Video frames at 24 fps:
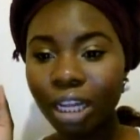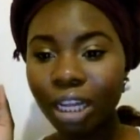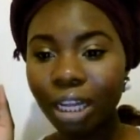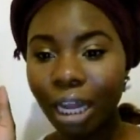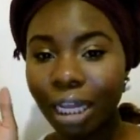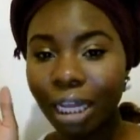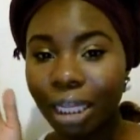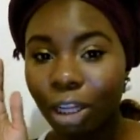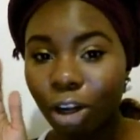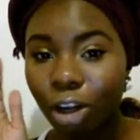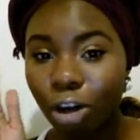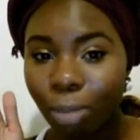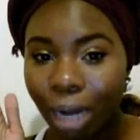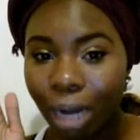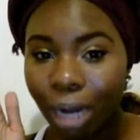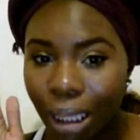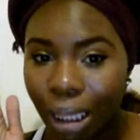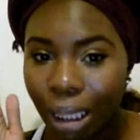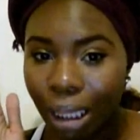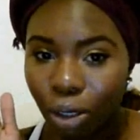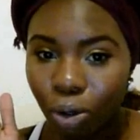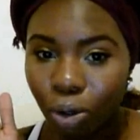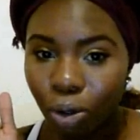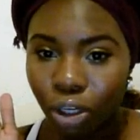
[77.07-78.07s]
like little by
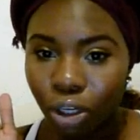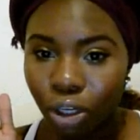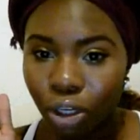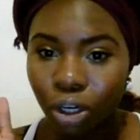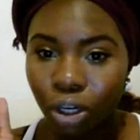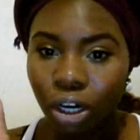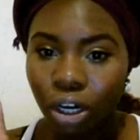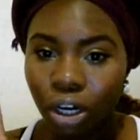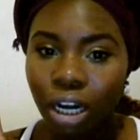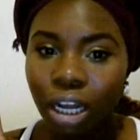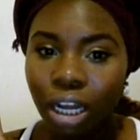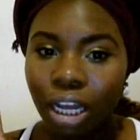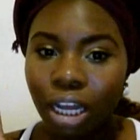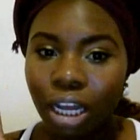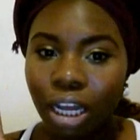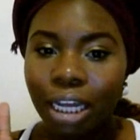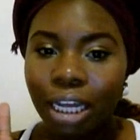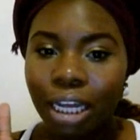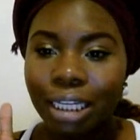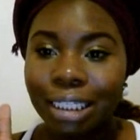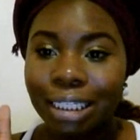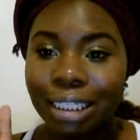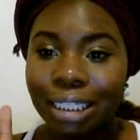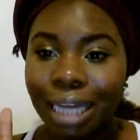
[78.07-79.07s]
little you're
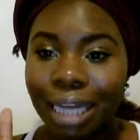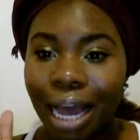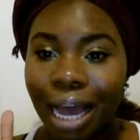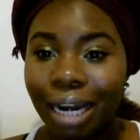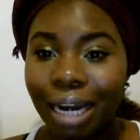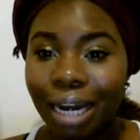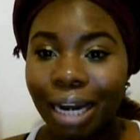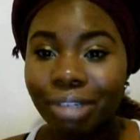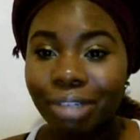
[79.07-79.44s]
kind